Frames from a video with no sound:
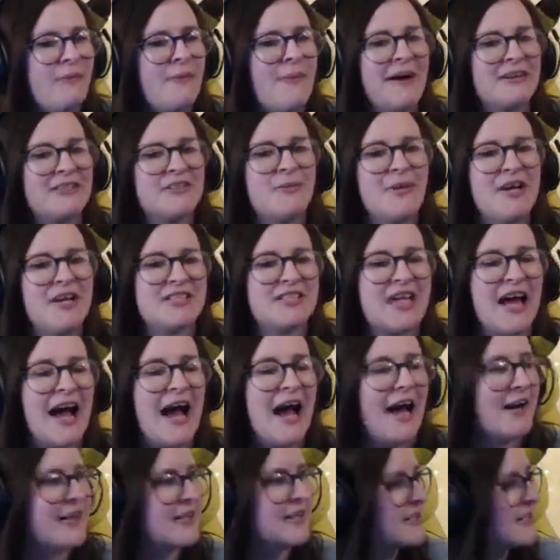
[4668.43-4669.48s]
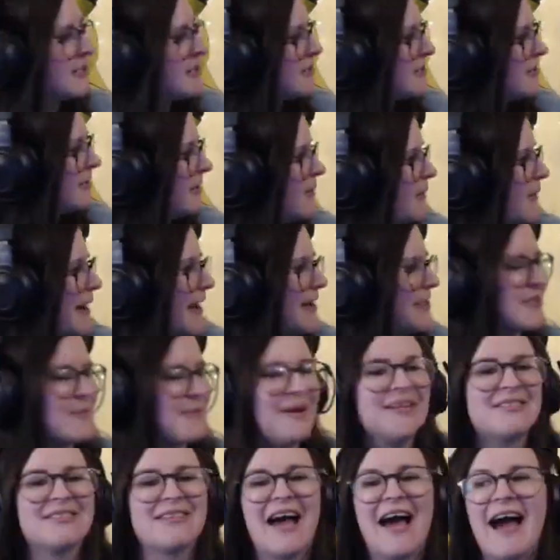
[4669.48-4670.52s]
I'm about to be attacked. I'm about to be
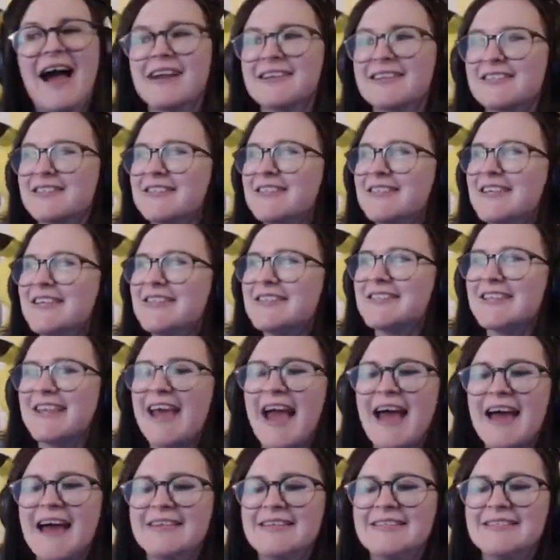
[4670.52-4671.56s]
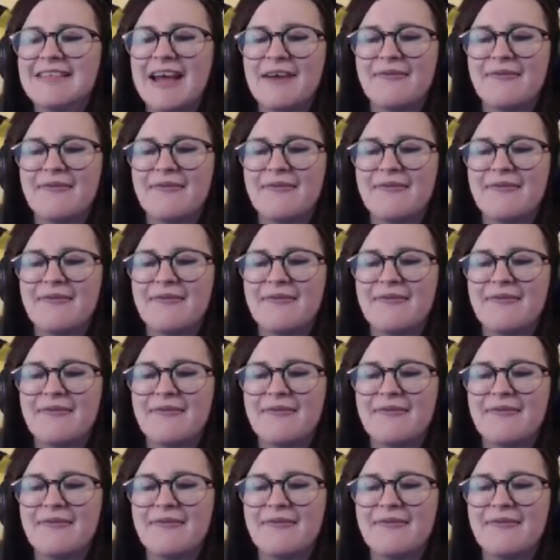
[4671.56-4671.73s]
attacked. It's the end,